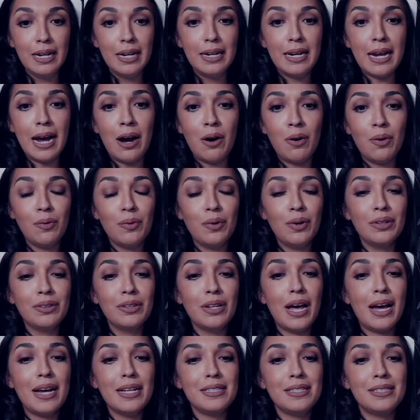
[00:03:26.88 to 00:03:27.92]
Now,
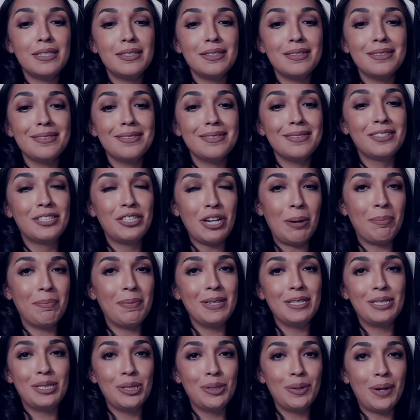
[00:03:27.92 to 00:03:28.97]
let's jump
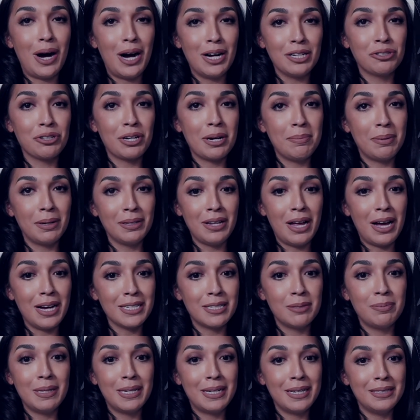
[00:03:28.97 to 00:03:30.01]
into Andre
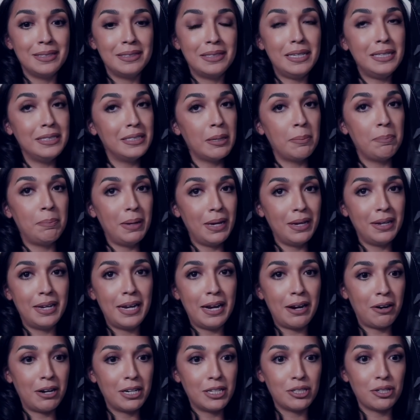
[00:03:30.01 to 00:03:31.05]
Balazs, because he's a big
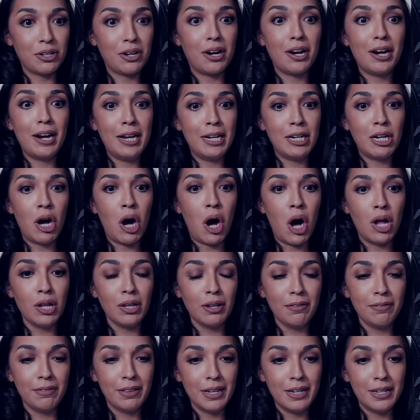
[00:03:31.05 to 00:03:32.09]
character in
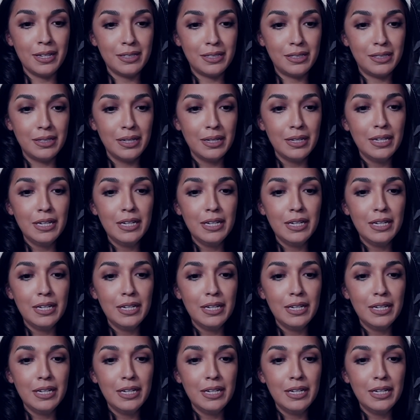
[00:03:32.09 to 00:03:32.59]
all of this.